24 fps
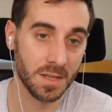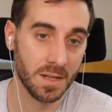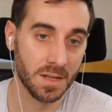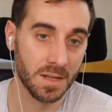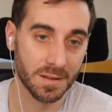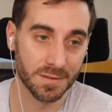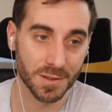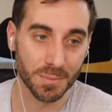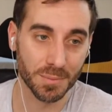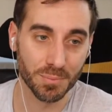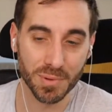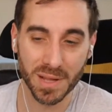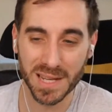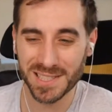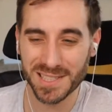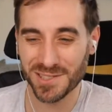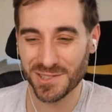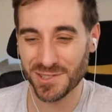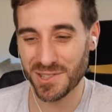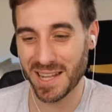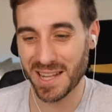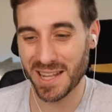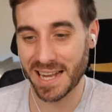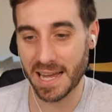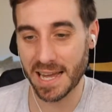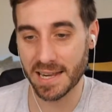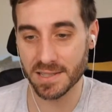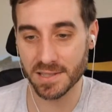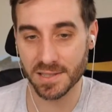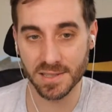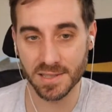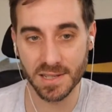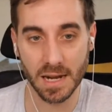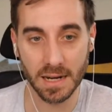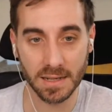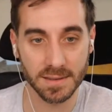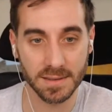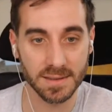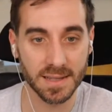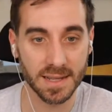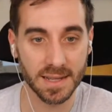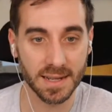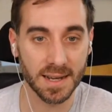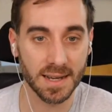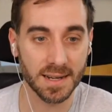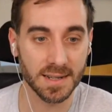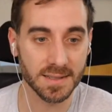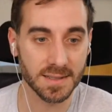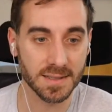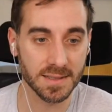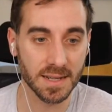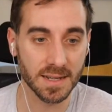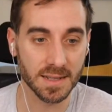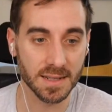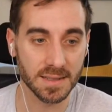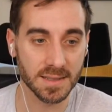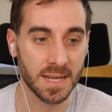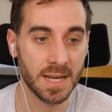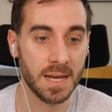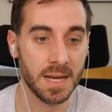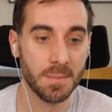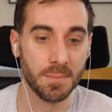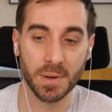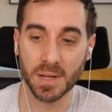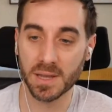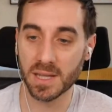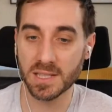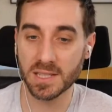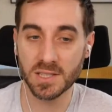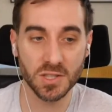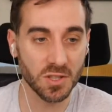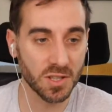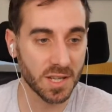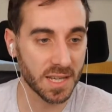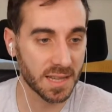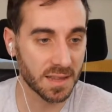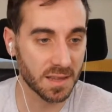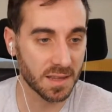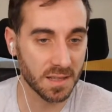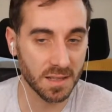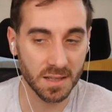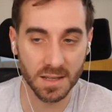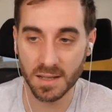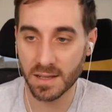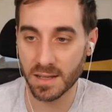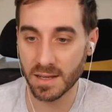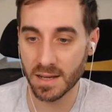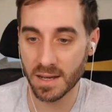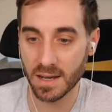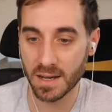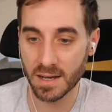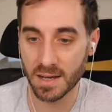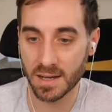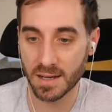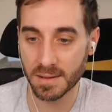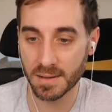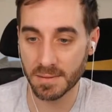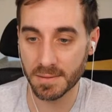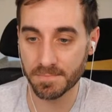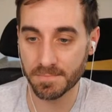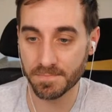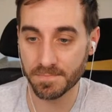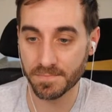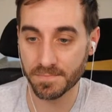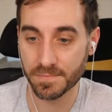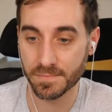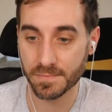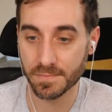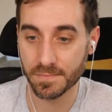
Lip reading: the Blazers. So that kind of sucked. But let's look at the